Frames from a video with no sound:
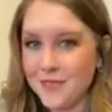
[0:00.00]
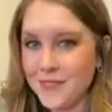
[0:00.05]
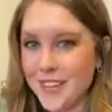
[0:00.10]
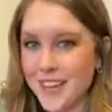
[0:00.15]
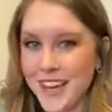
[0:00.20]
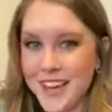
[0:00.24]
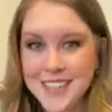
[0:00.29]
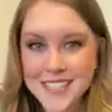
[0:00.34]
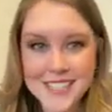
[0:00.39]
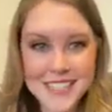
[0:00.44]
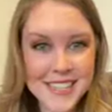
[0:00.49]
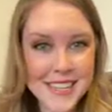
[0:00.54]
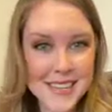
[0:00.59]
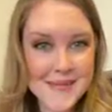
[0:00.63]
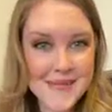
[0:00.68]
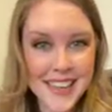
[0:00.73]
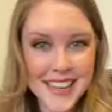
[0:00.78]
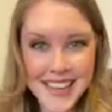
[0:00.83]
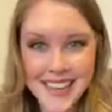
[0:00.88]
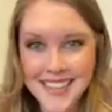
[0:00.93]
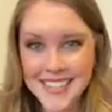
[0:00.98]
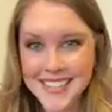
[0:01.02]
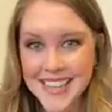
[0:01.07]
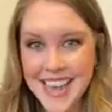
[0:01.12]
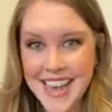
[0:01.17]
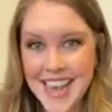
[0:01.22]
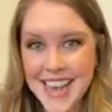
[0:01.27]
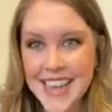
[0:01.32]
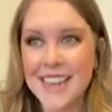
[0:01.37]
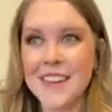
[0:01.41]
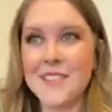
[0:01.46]
We got to see it beginning to
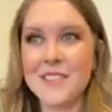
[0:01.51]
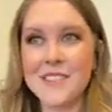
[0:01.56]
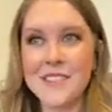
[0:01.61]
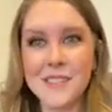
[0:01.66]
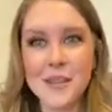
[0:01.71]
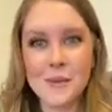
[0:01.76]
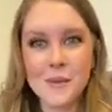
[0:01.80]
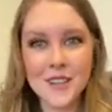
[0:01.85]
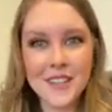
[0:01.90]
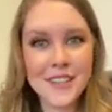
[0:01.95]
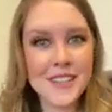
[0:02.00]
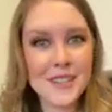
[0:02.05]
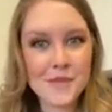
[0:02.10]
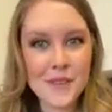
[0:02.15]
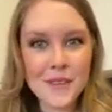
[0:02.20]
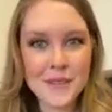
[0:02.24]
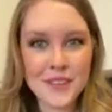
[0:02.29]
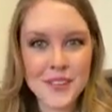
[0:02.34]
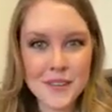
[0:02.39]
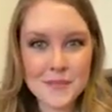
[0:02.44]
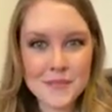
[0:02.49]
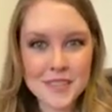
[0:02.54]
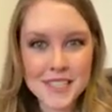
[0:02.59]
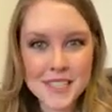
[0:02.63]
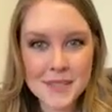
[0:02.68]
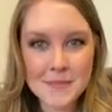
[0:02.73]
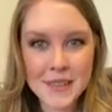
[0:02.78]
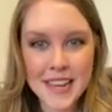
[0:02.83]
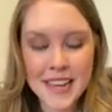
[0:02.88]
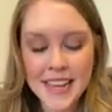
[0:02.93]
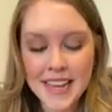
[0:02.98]
end. I was so worried that we were going to miss the
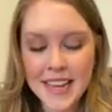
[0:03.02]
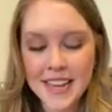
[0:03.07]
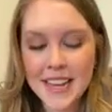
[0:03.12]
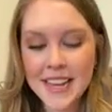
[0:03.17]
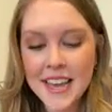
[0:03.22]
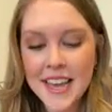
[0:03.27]
beginning,